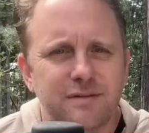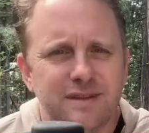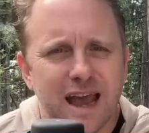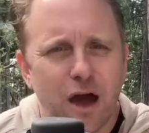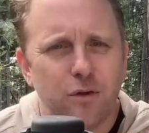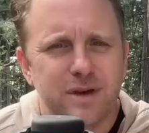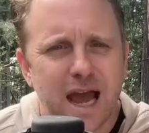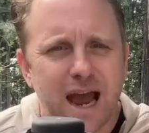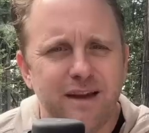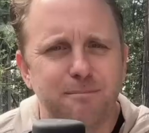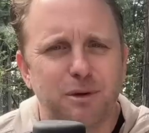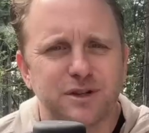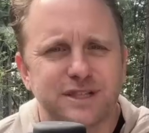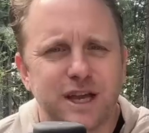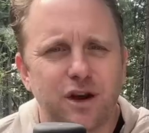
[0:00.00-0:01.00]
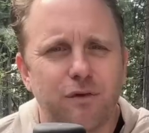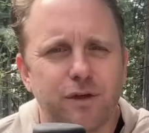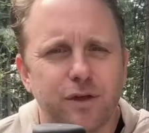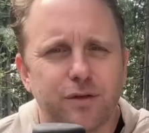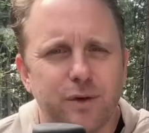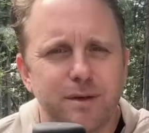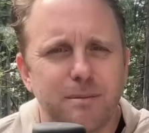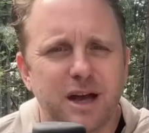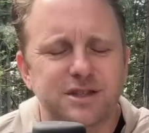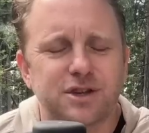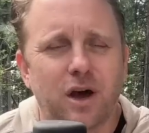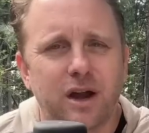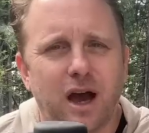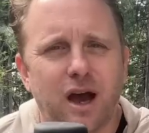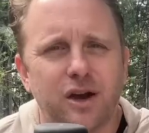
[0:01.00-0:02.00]
down 9% over three months
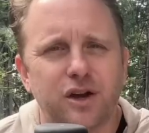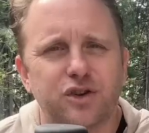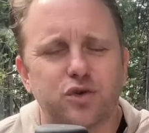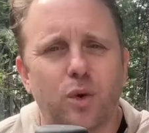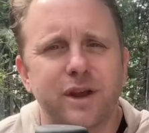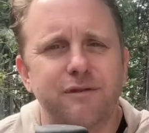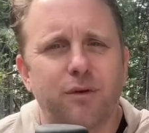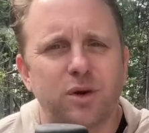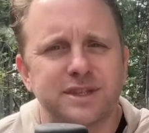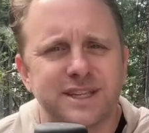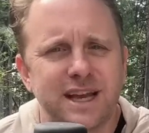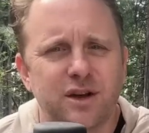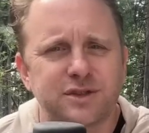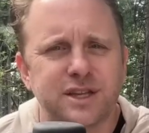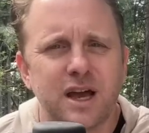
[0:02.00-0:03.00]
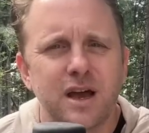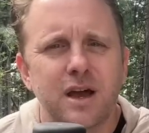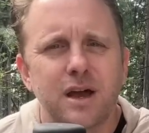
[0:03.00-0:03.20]
on 124 sales.